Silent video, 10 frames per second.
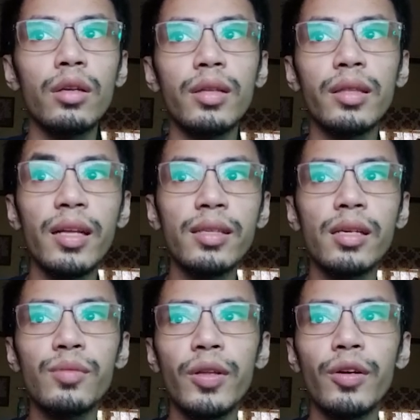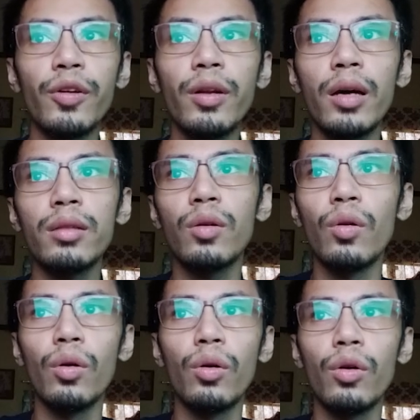That tells us whether or not,
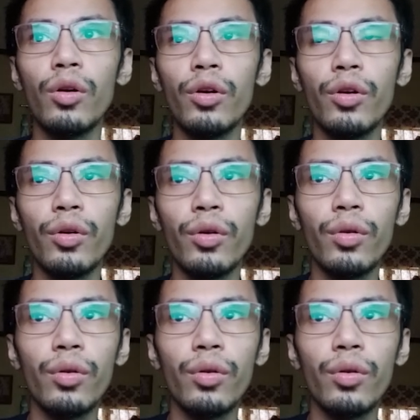or